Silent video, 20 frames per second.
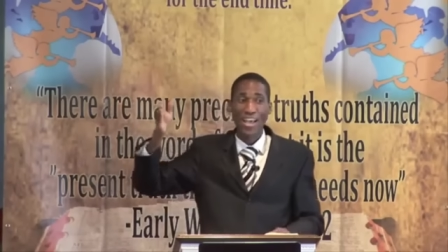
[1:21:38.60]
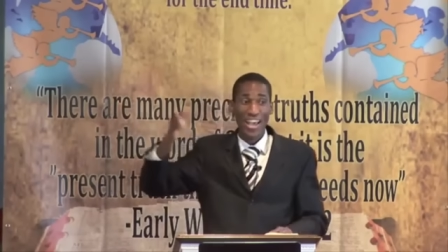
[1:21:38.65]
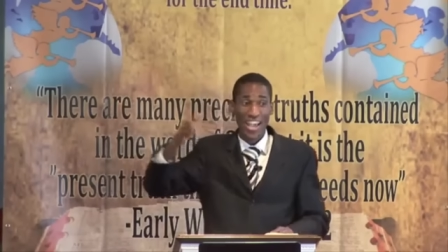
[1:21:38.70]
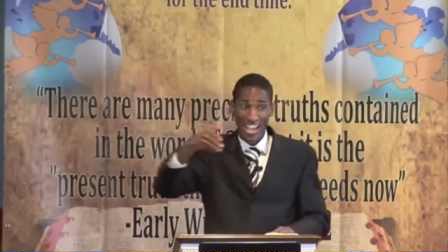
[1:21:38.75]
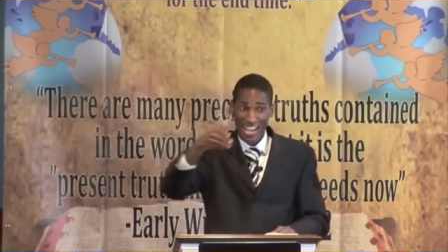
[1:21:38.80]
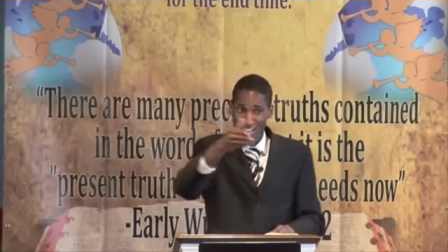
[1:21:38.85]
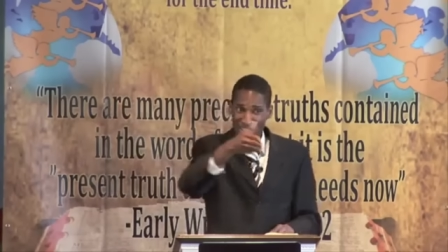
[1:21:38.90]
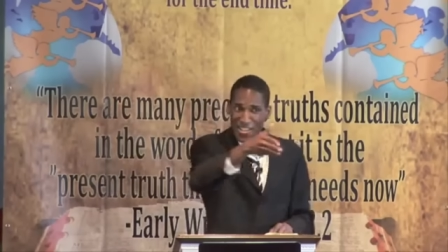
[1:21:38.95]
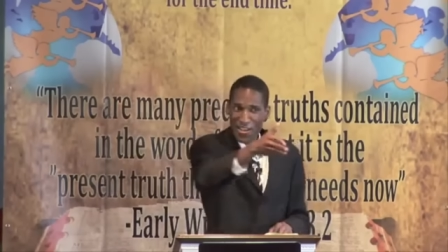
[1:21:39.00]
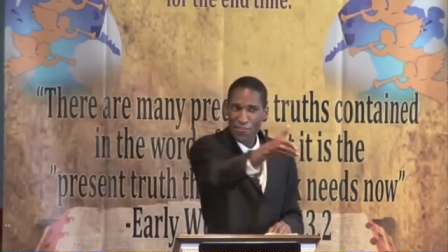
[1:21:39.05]

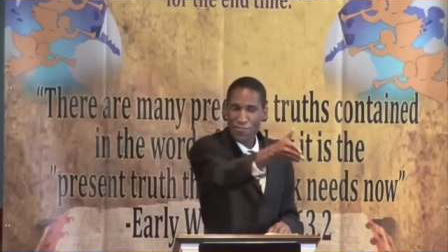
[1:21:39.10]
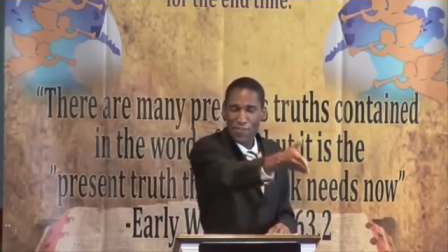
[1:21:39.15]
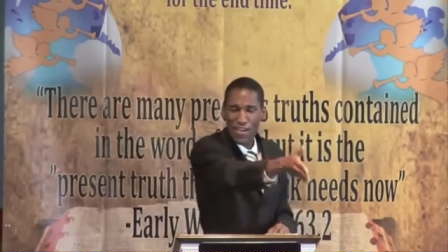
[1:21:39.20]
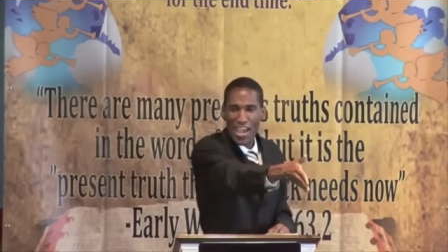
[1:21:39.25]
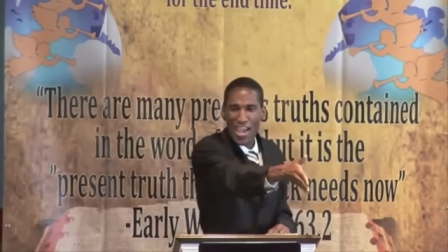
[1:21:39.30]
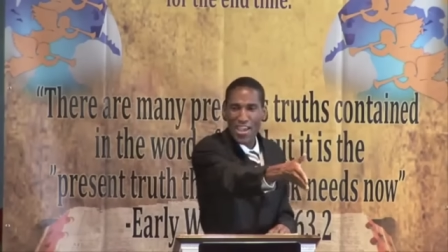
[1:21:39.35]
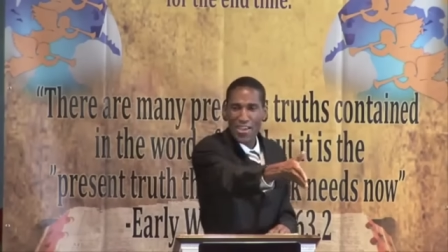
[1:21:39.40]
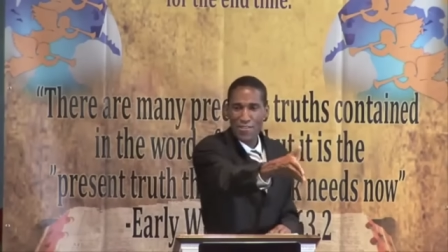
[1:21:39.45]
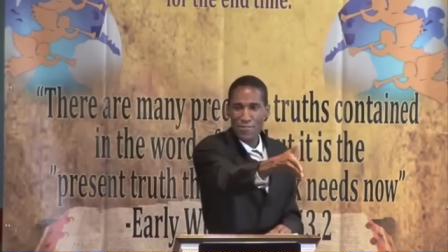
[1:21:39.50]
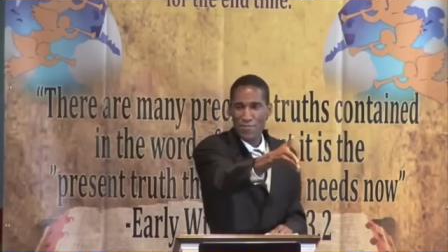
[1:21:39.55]
In the
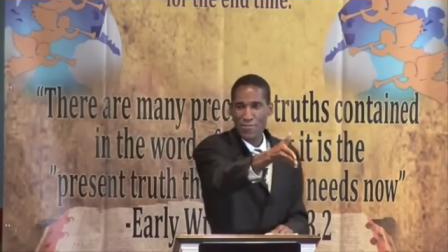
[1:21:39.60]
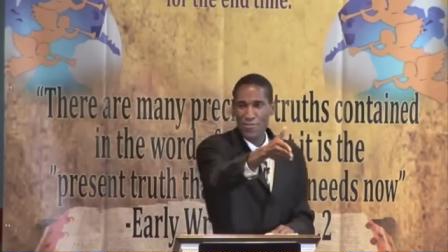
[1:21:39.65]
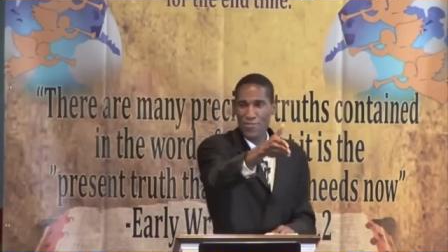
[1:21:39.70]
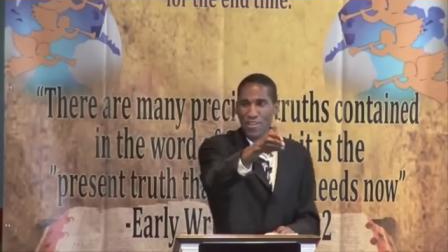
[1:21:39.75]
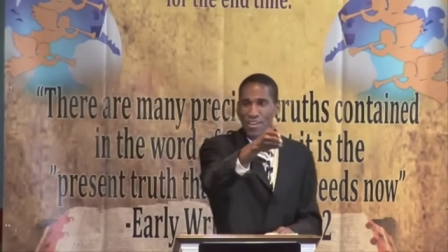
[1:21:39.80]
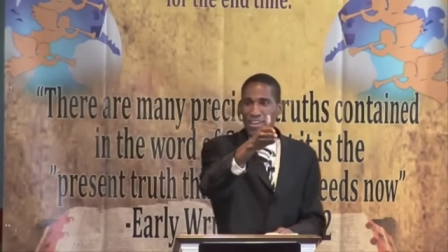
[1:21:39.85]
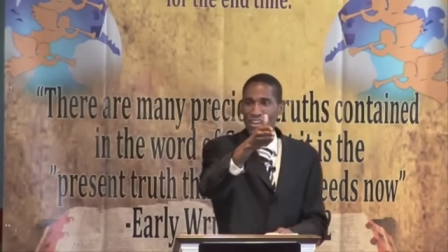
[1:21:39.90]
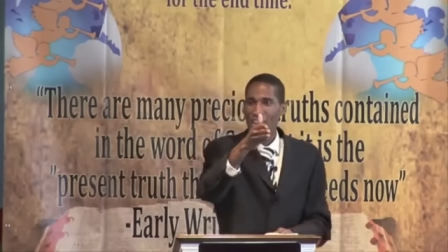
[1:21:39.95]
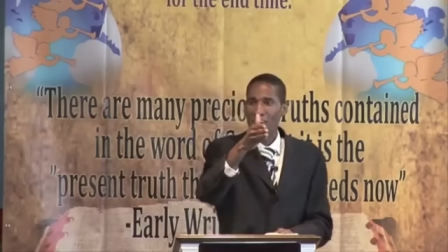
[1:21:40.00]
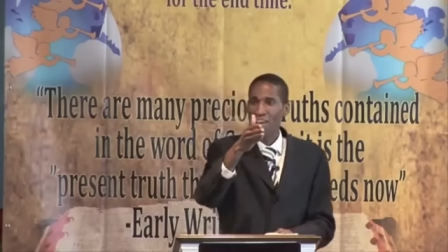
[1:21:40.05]
faith.
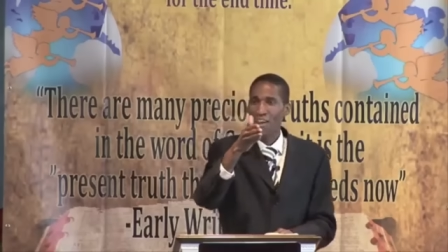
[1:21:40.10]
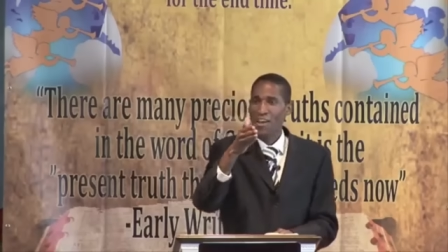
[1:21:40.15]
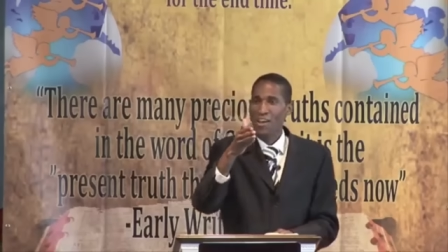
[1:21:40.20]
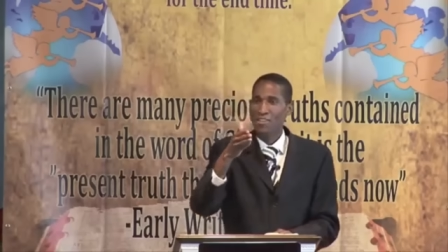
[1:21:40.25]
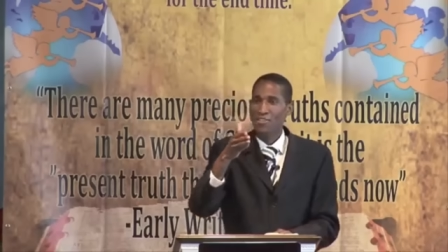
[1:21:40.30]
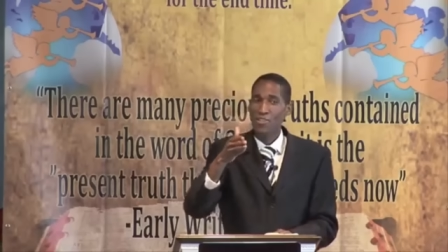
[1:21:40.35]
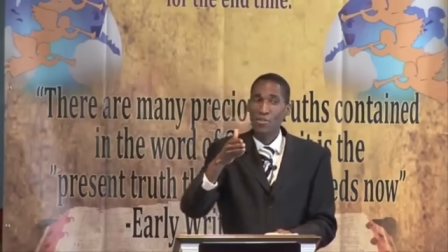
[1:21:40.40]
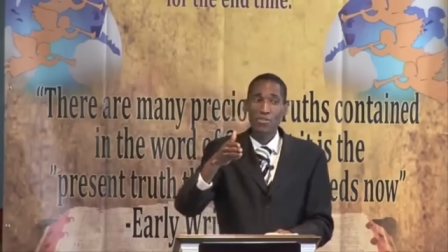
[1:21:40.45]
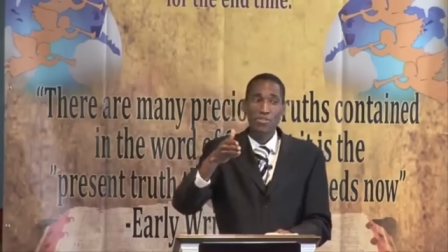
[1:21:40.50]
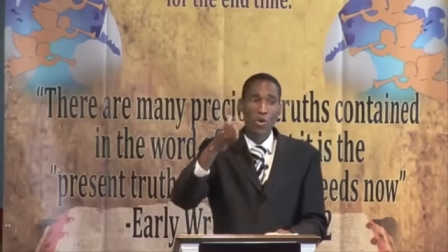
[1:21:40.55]

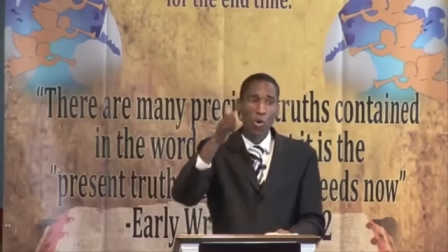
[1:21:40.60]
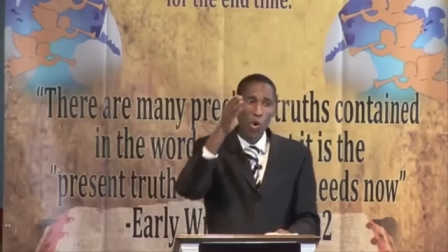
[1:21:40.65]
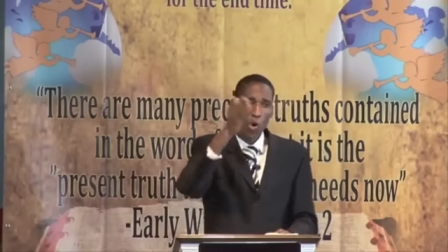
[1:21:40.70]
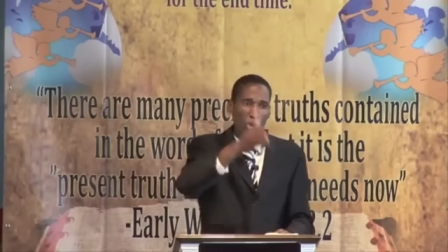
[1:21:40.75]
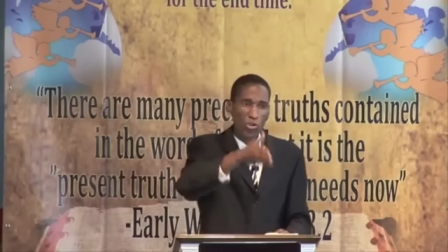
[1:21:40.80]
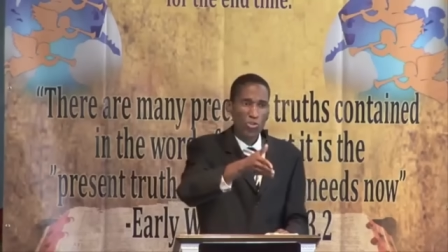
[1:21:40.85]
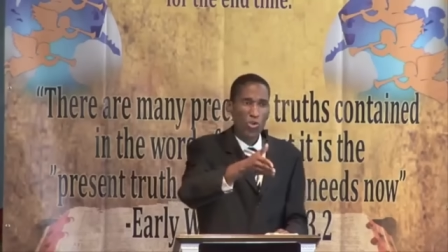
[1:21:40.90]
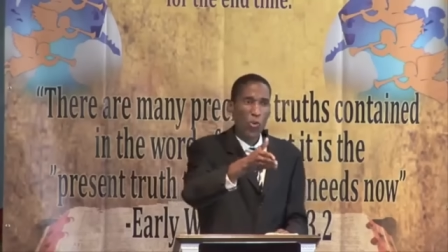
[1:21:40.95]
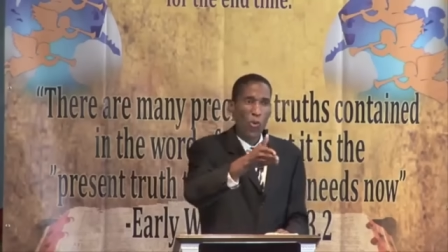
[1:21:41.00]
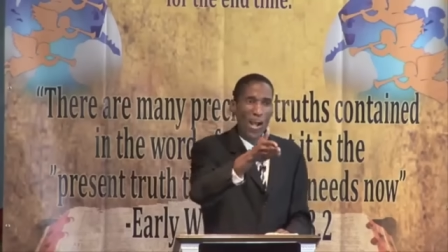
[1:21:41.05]
Th
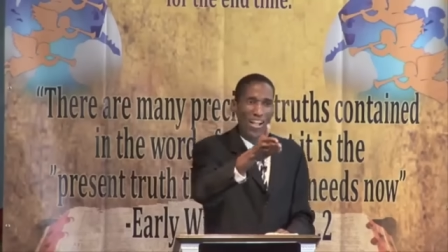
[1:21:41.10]
those who